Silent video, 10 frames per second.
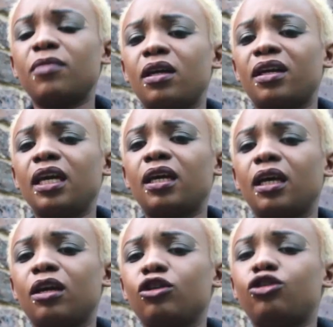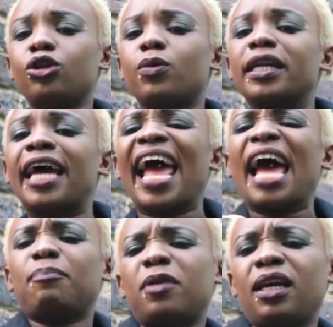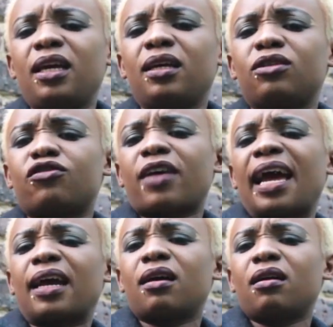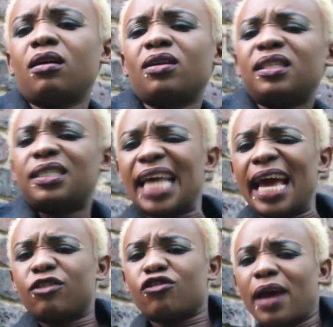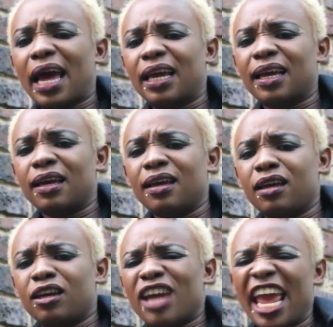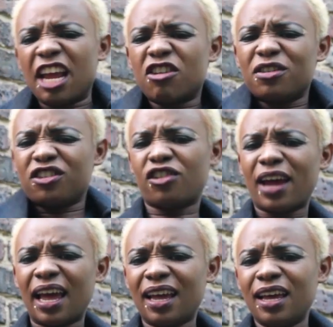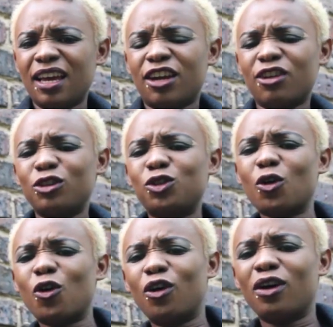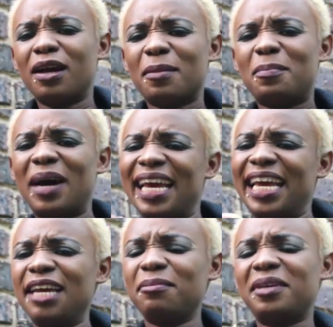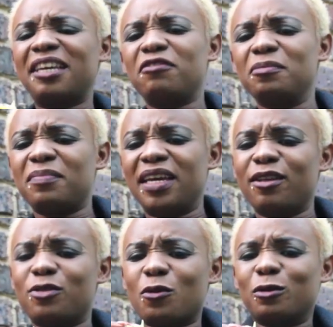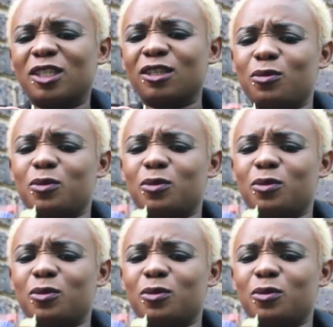me kiki do you want a happy track sad track angry track you know so by him giving me those